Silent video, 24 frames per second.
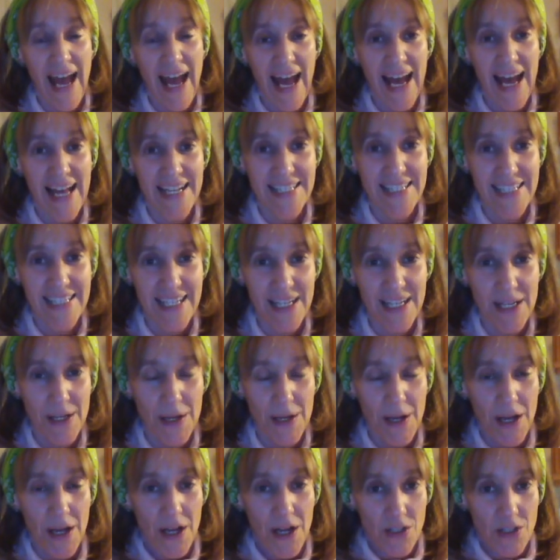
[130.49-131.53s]
And
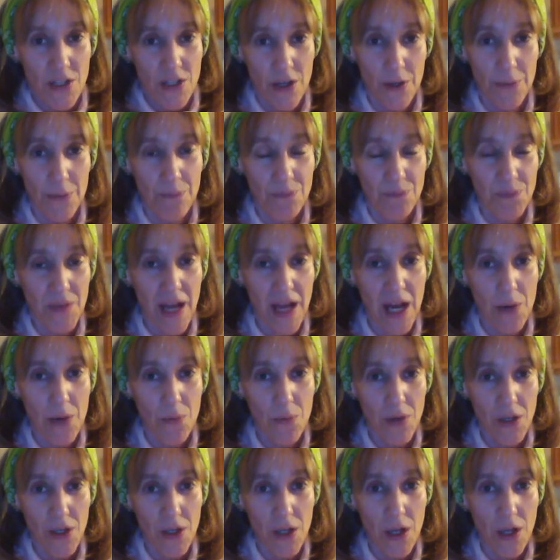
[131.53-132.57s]
so I
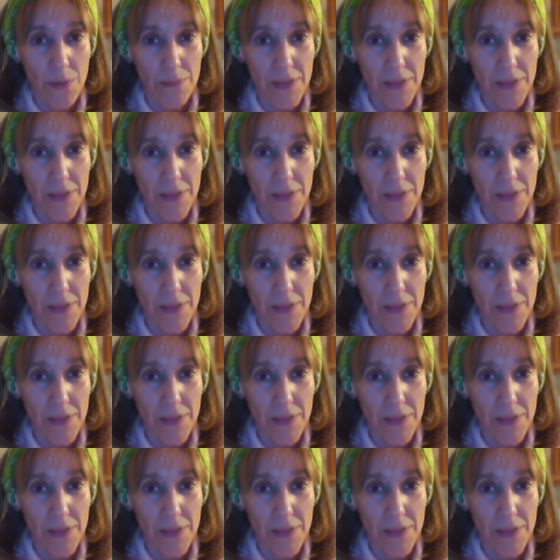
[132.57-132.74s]
will